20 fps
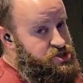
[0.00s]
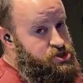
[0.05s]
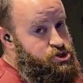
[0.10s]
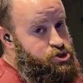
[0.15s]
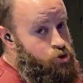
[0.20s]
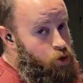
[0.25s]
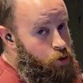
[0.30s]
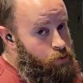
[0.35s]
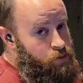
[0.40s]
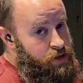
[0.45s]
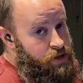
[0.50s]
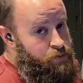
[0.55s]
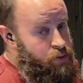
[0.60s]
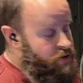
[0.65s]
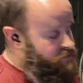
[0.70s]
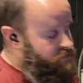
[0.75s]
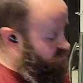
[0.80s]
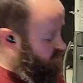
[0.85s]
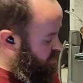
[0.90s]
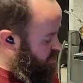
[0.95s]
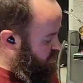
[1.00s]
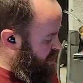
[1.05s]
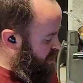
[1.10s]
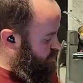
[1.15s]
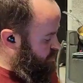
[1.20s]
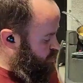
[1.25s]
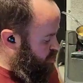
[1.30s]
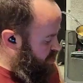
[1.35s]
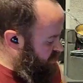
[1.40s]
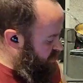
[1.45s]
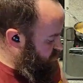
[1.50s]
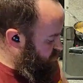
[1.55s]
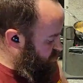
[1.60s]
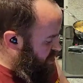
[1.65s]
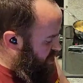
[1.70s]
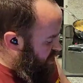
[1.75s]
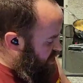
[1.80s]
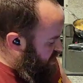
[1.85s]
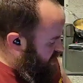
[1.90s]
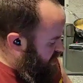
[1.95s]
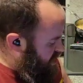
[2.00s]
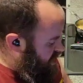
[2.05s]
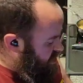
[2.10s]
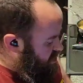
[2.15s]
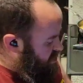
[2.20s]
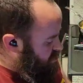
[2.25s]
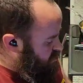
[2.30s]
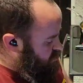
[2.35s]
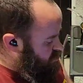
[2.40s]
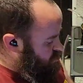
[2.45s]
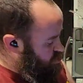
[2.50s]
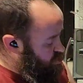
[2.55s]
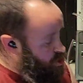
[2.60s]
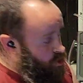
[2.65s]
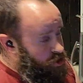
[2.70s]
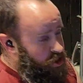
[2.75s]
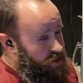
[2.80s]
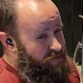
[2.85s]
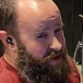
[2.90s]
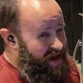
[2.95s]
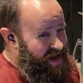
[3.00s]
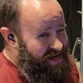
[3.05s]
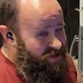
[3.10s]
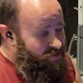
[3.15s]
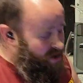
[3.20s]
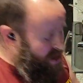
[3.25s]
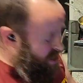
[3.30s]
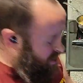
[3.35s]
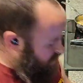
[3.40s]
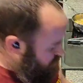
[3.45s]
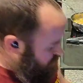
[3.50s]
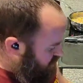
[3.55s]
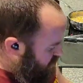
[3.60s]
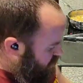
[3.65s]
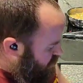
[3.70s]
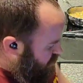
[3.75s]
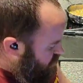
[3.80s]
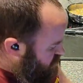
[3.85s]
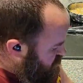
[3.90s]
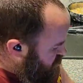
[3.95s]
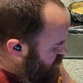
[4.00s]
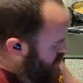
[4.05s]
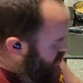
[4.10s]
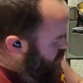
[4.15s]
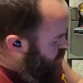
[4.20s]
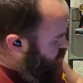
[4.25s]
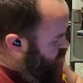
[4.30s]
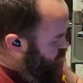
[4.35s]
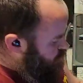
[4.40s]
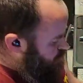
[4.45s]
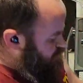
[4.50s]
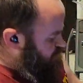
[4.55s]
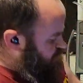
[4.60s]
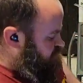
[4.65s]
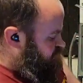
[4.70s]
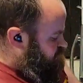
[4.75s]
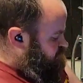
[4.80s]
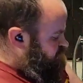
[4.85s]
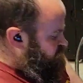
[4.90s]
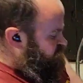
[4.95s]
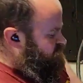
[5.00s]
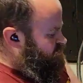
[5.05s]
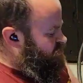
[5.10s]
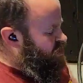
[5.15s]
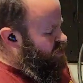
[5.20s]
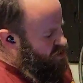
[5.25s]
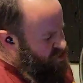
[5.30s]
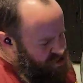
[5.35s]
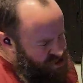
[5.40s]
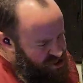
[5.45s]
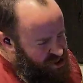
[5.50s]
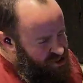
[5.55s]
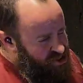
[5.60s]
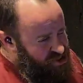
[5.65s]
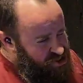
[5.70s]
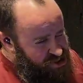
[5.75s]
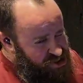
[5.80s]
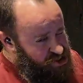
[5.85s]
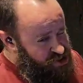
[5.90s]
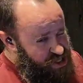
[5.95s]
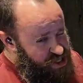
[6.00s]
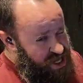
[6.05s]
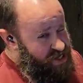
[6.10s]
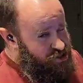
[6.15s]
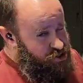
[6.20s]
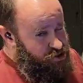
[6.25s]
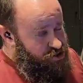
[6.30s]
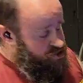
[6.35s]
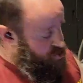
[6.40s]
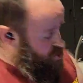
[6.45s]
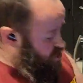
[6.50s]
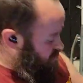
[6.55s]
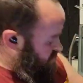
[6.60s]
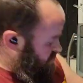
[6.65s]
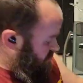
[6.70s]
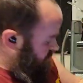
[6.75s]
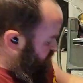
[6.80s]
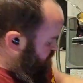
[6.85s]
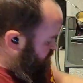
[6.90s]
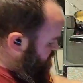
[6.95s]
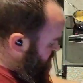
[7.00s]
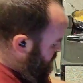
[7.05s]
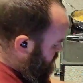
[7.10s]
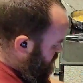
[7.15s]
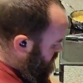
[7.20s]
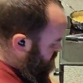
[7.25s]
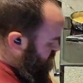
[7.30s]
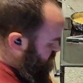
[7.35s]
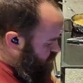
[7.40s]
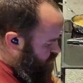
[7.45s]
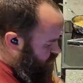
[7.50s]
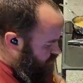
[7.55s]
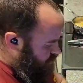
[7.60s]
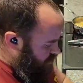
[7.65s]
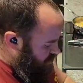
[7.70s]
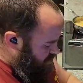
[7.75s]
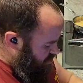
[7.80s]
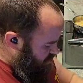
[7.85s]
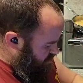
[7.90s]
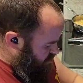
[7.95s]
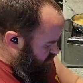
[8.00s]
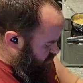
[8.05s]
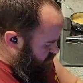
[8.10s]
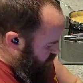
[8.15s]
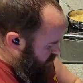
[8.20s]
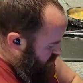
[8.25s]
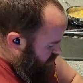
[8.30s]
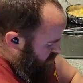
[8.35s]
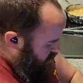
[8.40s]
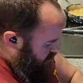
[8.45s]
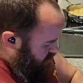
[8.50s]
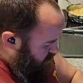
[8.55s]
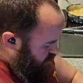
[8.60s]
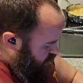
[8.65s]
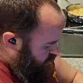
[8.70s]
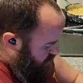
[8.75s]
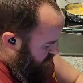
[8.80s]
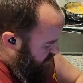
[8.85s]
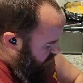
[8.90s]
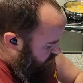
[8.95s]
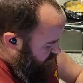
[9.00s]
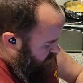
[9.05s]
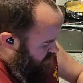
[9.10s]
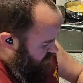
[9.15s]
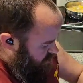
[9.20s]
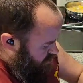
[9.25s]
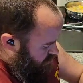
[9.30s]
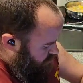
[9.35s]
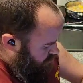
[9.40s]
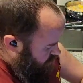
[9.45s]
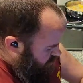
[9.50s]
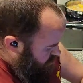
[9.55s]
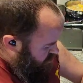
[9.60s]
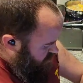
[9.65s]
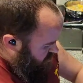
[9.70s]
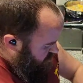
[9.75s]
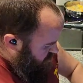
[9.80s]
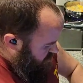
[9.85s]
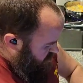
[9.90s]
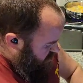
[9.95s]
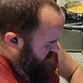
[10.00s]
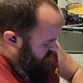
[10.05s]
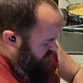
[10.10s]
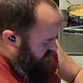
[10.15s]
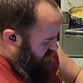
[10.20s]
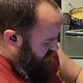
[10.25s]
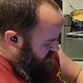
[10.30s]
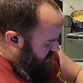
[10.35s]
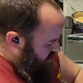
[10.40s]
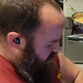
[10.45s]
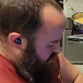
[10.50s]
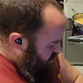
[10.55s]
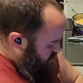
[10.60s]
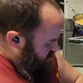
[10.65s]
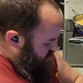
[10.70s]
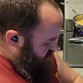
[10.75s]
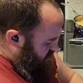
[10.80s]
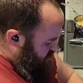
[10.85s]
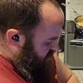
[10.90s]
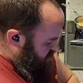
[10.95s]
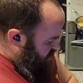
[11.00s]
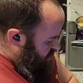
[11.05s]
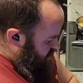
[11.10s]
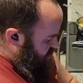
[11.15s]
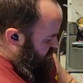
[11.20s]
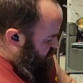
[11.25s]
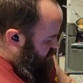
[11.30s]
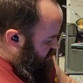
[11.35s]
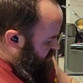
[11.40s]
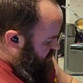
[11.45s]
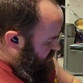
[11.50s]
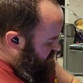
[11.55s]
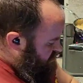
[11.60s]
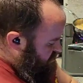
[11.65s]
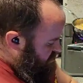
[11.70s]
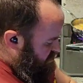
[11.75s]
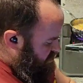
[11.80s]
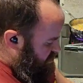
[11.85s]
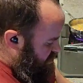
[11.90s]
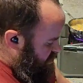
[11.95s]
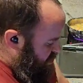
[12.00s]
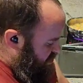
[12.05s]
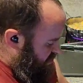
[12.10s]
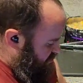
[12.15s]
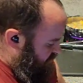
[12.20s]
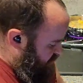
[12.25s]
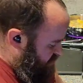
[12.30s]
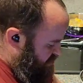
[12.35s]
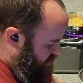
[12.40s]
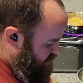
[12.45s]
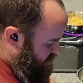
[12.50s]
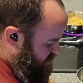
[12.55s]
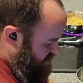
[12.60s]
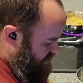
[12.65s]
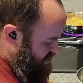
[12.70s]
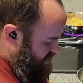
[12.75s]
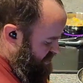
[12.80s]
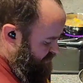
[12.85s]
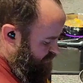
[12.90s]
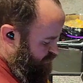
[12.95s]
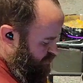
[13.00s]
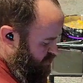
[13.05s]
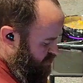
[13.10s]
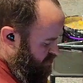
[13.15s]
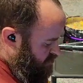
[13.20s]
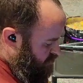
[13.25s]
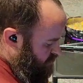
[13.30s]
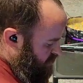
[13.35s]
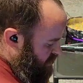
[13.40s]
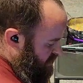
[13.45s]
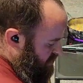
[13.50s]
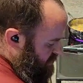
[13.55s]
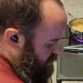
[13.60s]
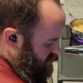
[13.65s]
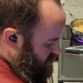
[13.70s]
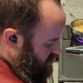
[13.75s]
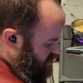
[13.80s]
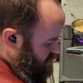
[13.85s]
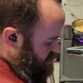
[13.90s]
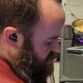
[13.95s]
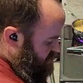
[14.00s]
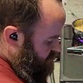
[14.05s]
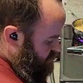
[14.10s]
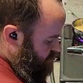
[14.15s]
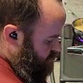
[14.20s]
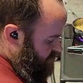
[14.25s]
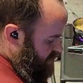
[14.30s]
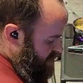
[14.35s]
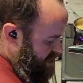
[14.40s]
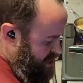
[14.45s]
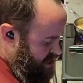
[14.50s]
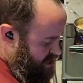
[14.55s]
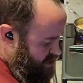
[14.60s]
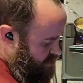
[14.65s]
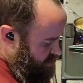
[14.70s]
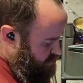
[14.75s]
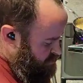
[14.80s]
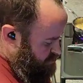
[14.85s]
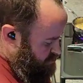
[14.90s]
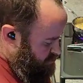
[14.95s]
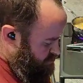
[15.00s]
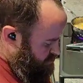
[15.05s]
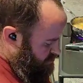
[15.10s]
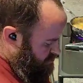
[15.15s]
it's normally pumped full of nitrates and sodium anyway. So chicken is just naturally salty. So what we're going to do, the shrimp, we're just going to hit it just like this. Simple. We're going to toss them around.